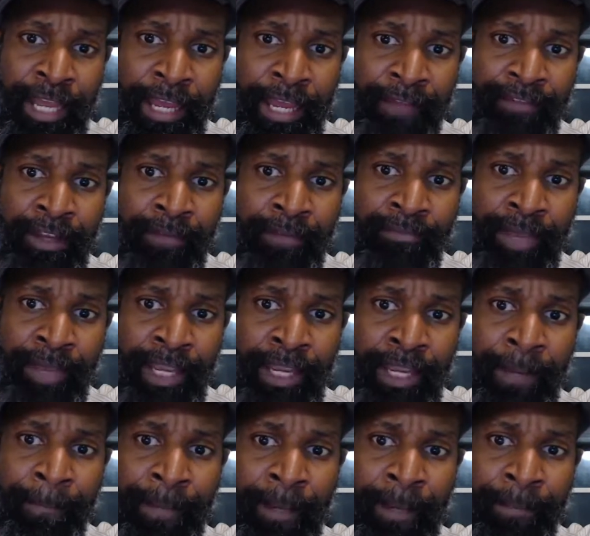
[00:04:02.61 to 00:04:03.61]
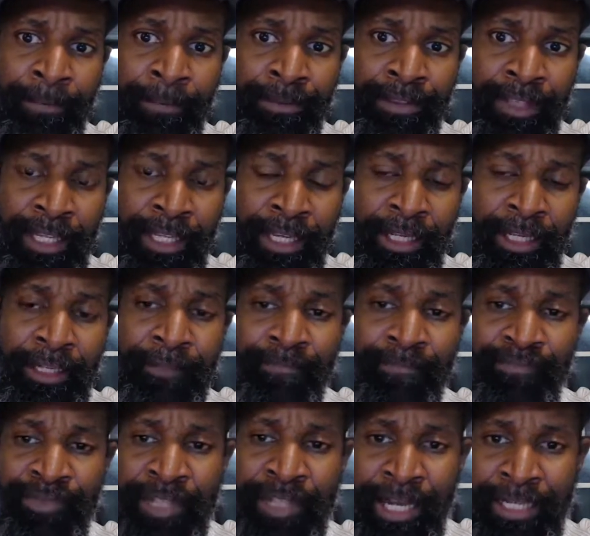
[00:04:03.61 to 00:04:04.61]
have in making people think,
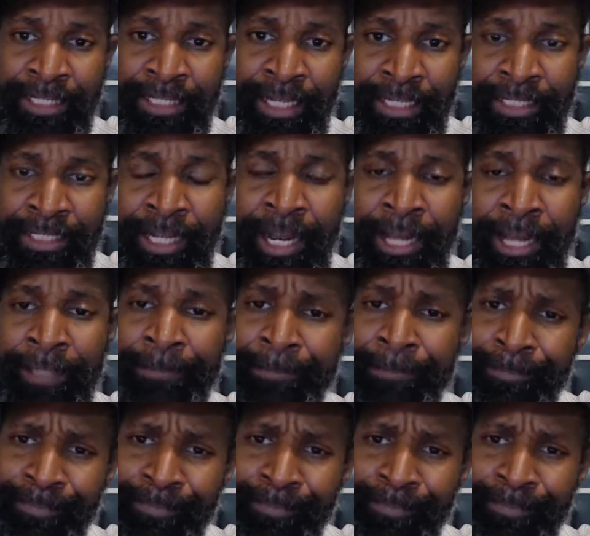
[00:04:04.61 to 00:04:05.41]
dot, dot, dot.